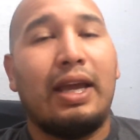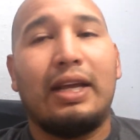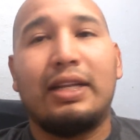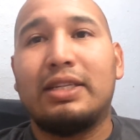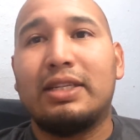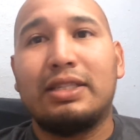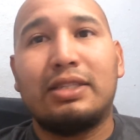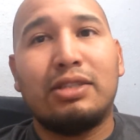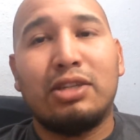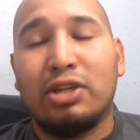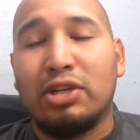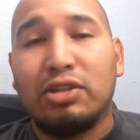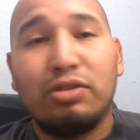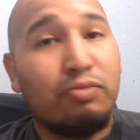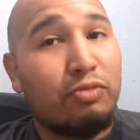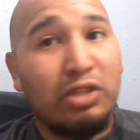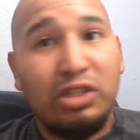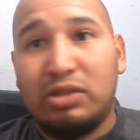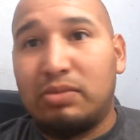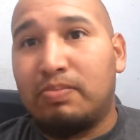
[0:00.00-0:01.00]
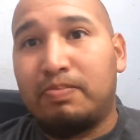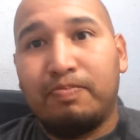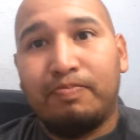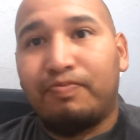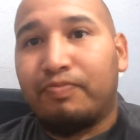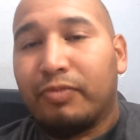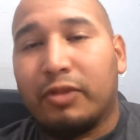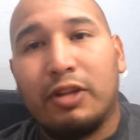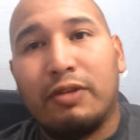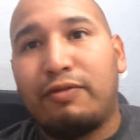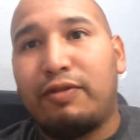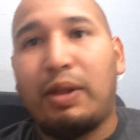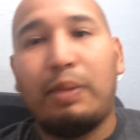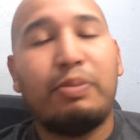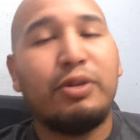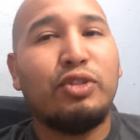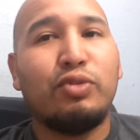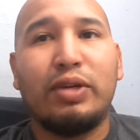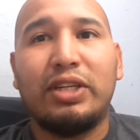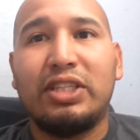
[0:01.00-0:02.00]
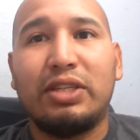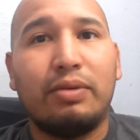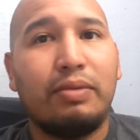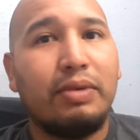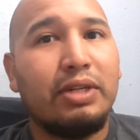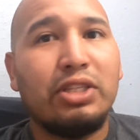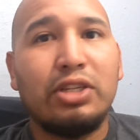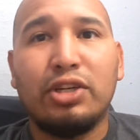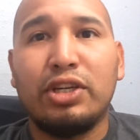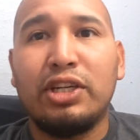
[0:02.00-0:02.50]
It just turn we flip a switch and we